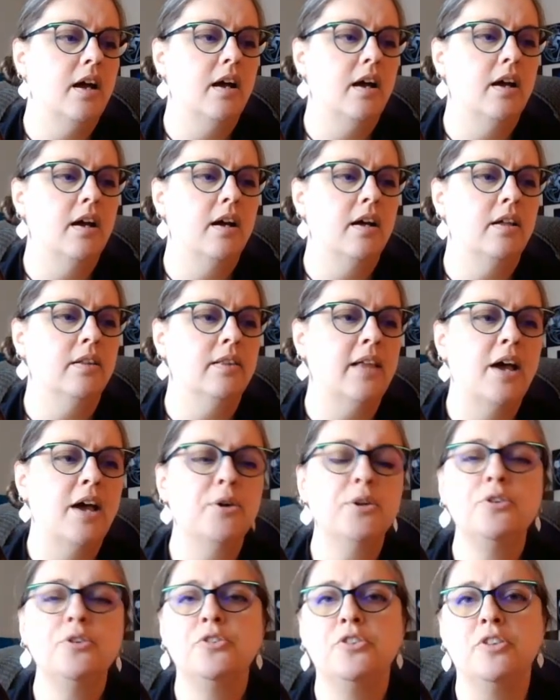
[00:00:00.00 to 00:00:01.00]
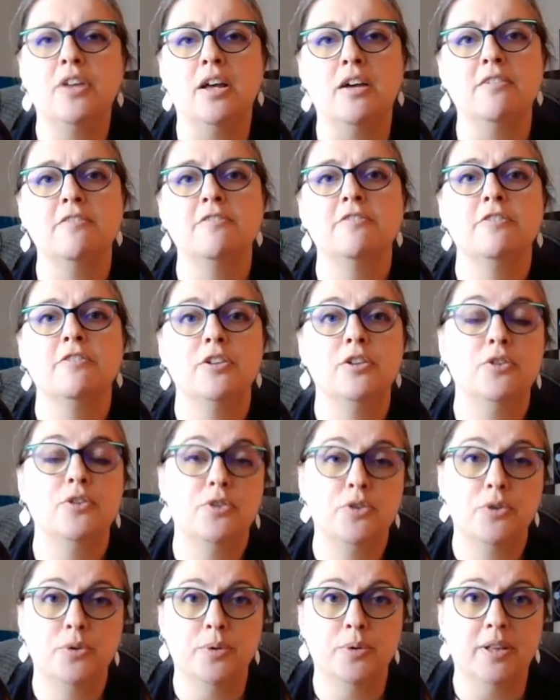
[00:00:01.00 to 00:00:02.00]
Allow yourself
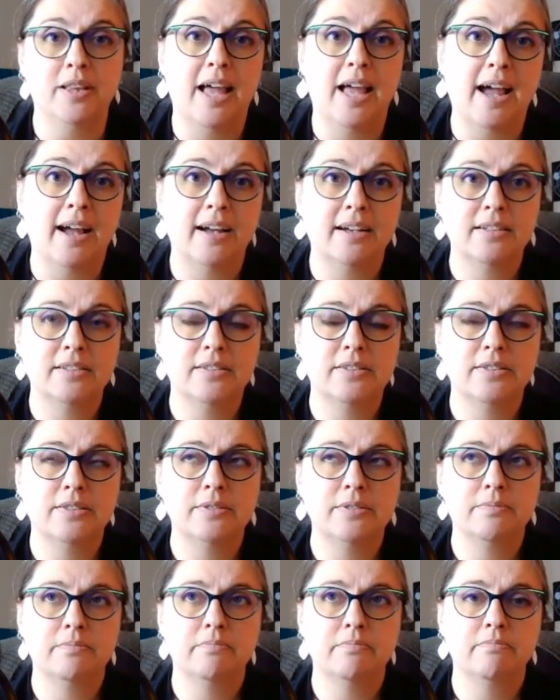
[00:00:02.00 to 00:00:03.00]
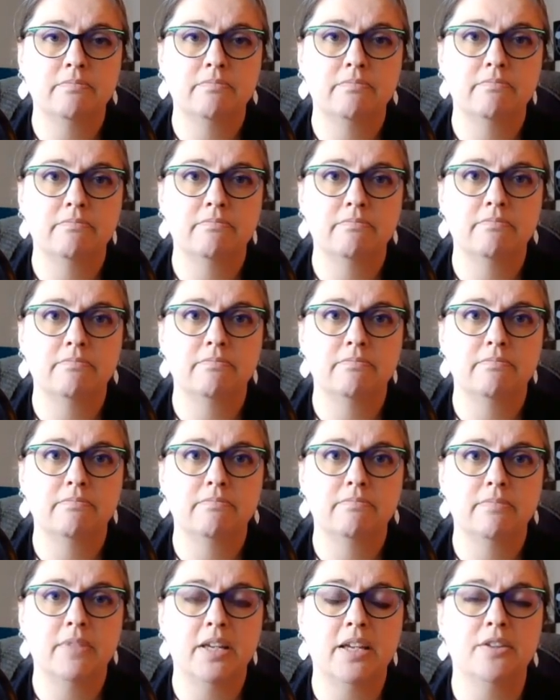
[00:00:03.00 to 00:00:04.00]
to relax
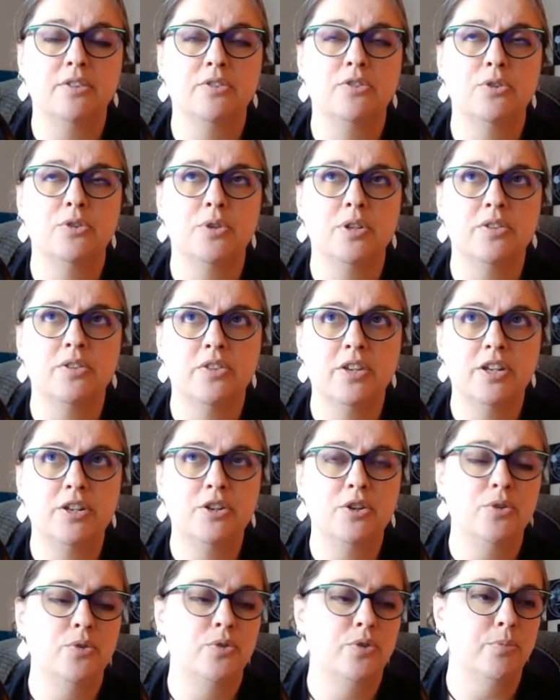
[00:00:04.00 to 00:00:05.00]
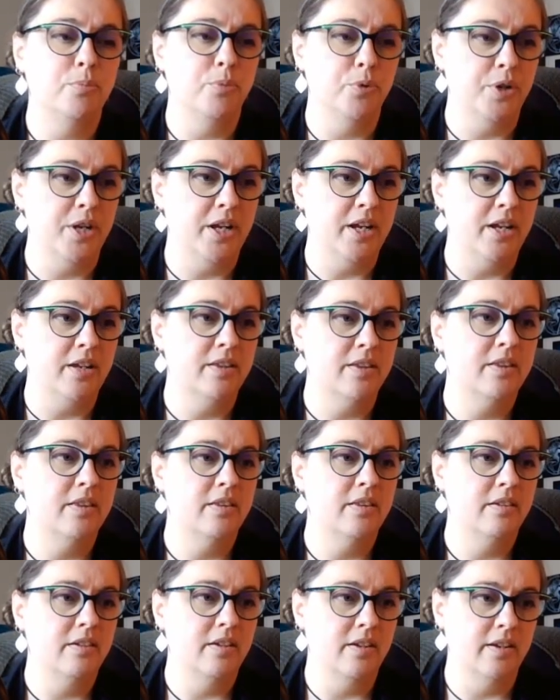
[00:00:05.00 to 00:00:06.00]
as you continue to breathe
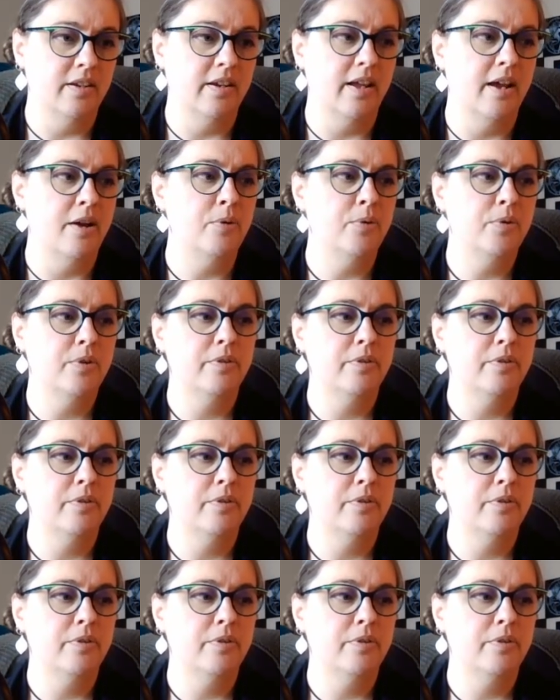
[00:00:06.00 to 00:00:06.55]
in and out.